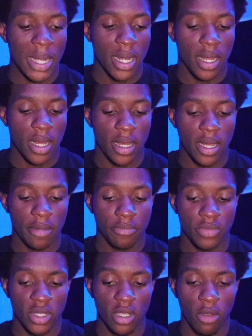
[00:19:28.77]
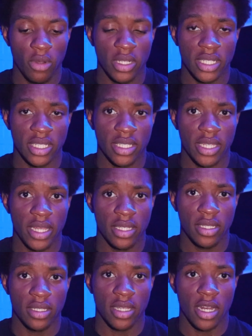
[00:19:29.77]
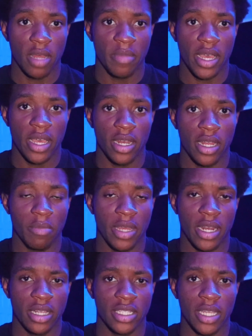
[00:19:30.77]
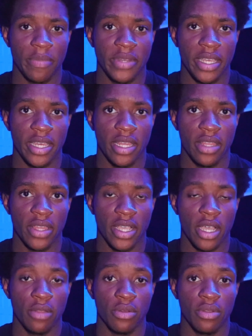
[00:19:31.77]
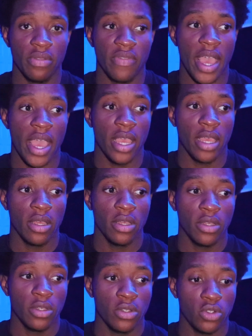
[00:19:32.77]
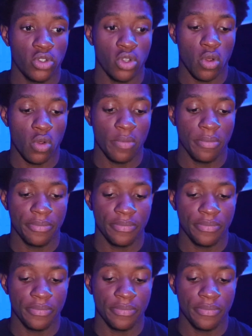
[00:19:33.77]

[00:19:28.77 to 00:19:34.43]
the goal is success, and I'm not accepting anything other than that. So